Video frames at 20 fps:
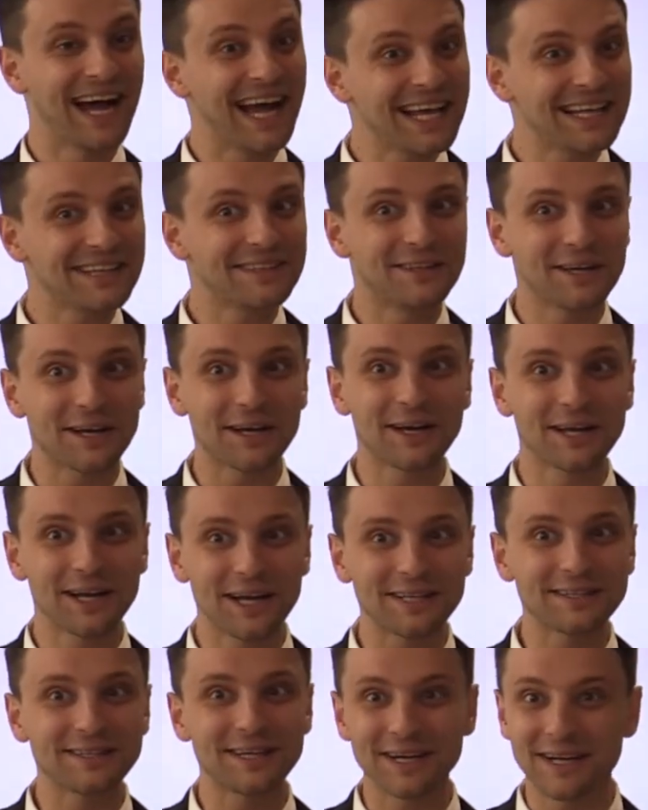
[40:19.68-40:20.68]
Right?
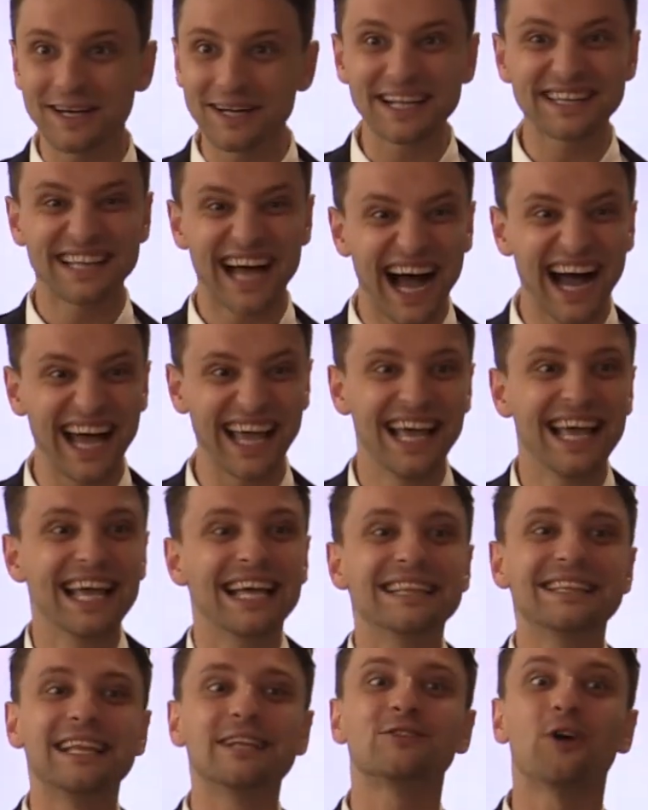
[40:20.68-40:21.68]
They're gonna die.
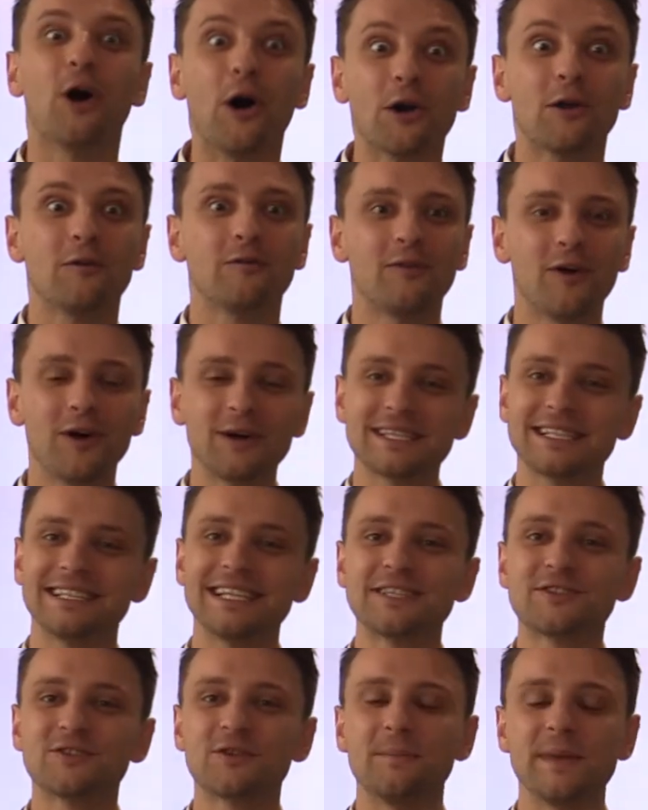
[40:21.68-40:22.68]
The tone of
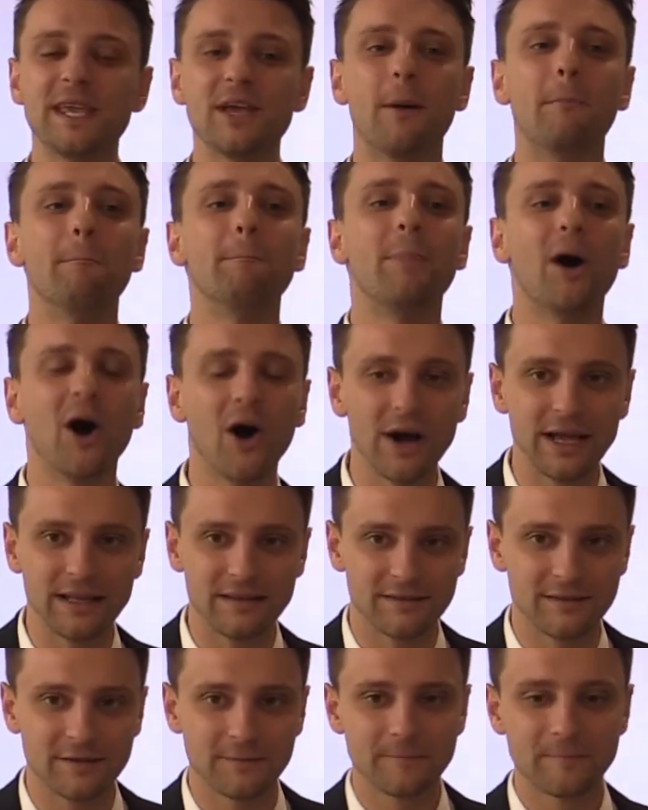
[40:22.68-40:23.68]
voice needs to be on
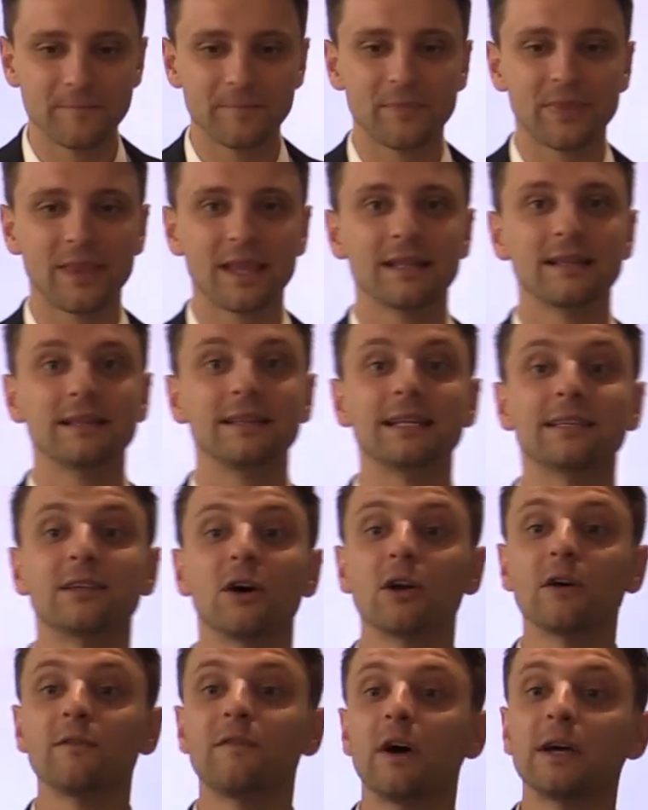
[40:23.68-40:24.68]
point.
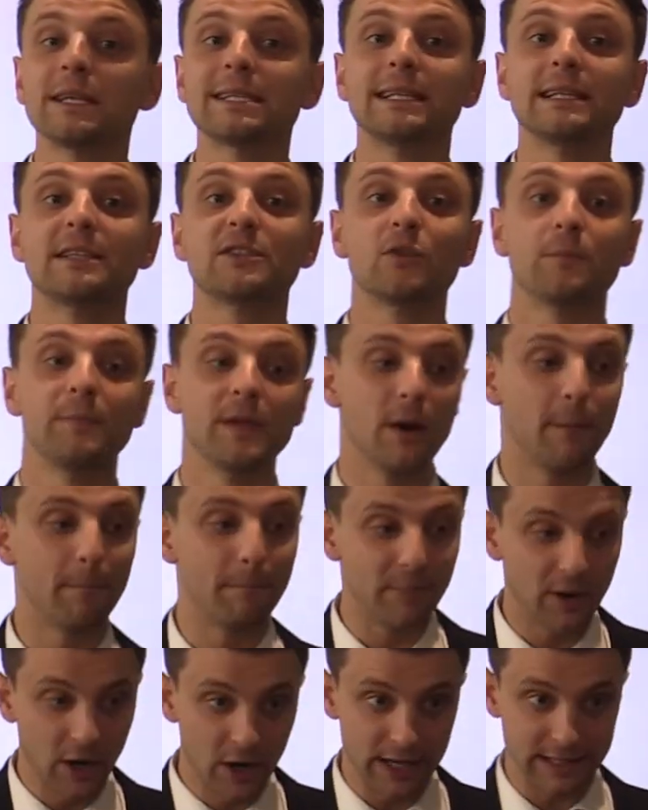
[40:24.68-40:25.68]
The tone of voice needs to be
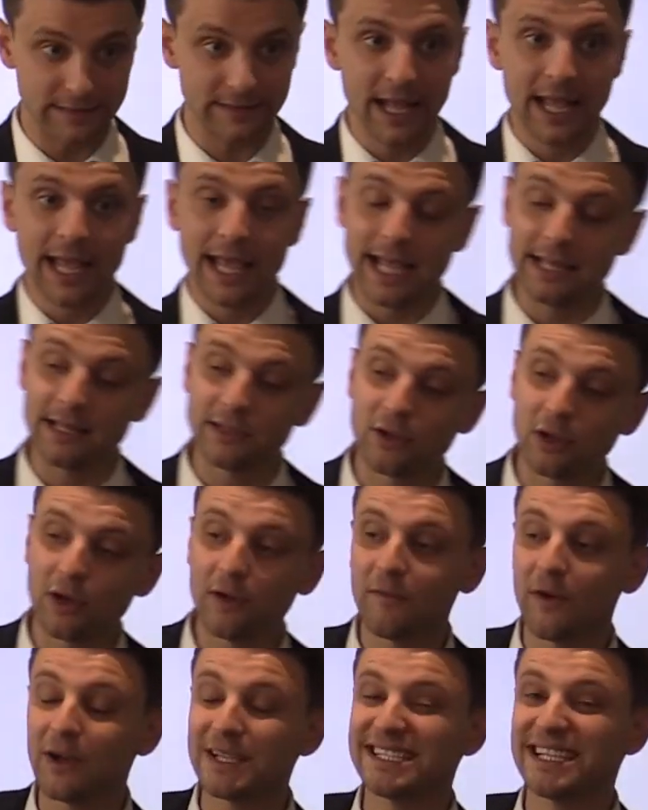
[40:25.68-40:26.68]
on point. And the
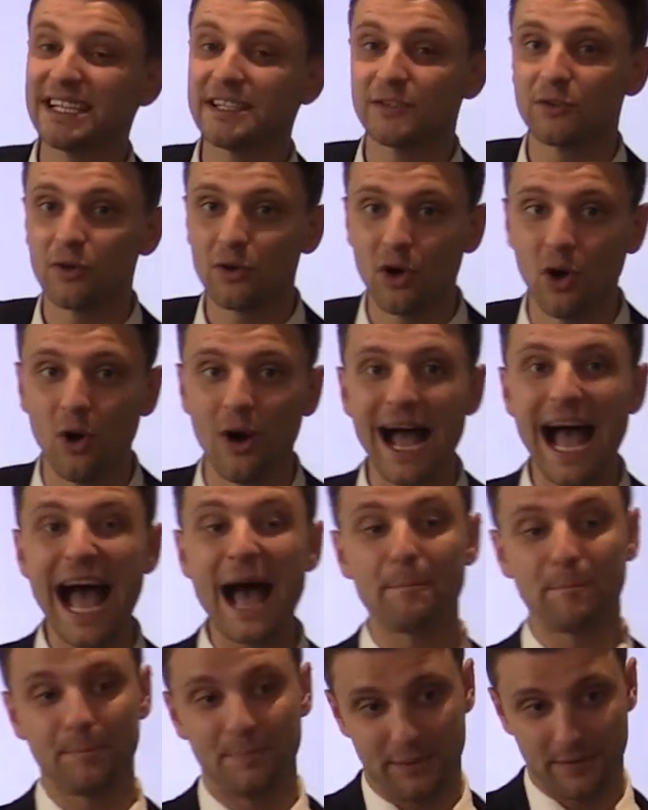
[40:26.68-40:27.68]
tone of voice needs to go
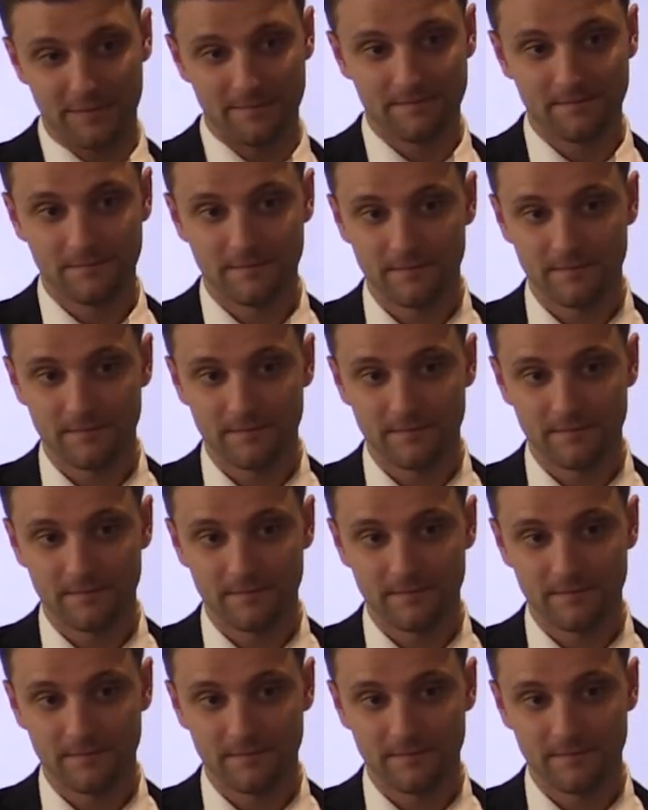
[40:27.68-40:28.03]
up